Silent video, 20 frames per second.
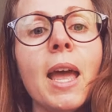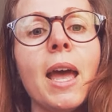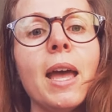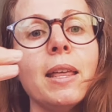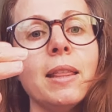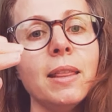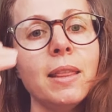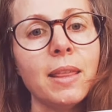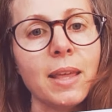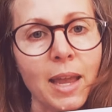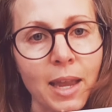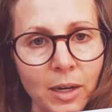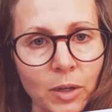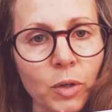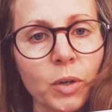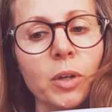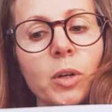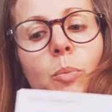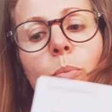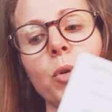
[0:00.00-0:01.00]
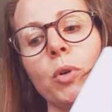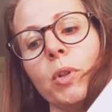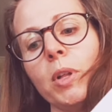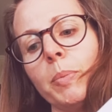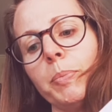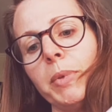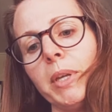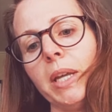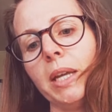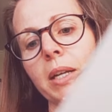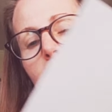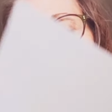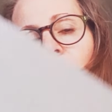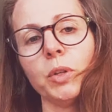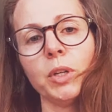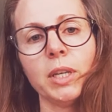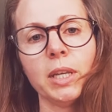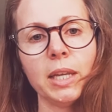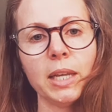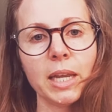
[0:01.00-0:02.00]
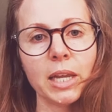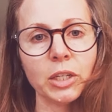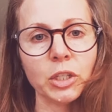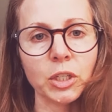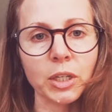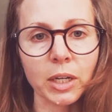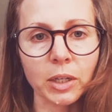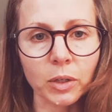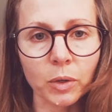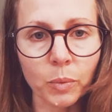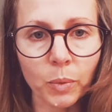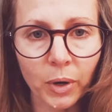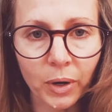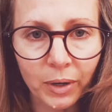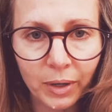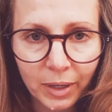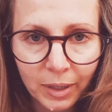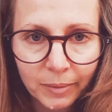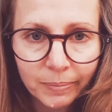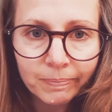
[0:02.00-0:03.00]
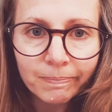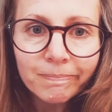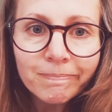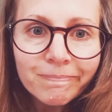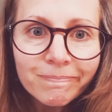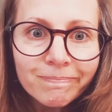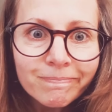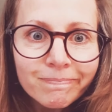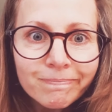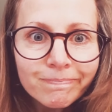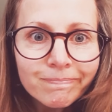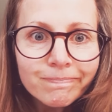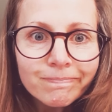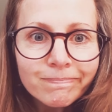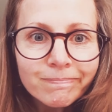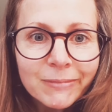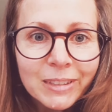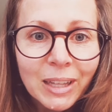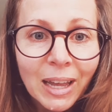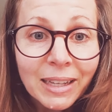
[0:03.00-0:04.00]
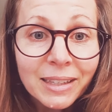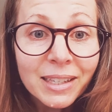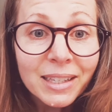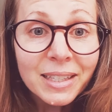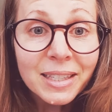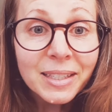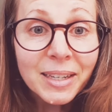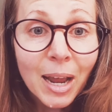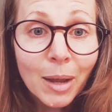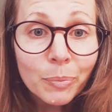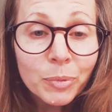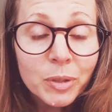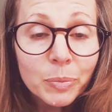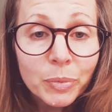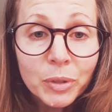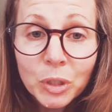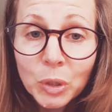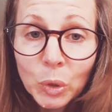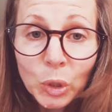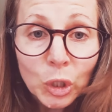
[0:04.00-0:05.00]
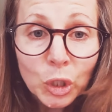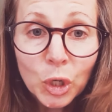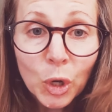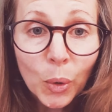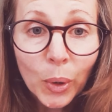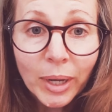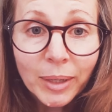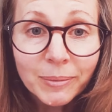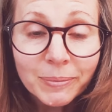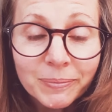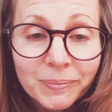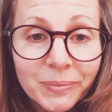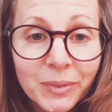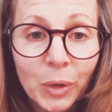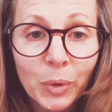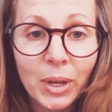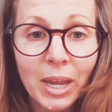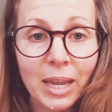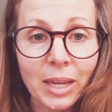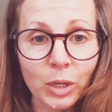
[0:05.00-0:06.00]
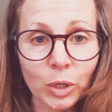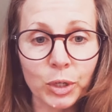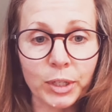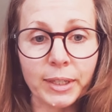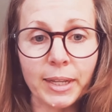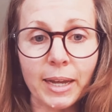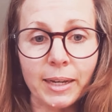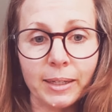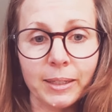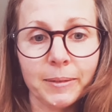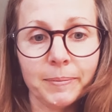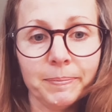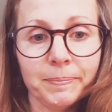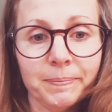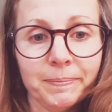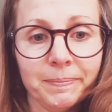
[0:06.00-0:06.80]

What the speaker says: and then you're going to pull up the answer key and check your work. Lots of steps, but you can do it. Okay? Good luck.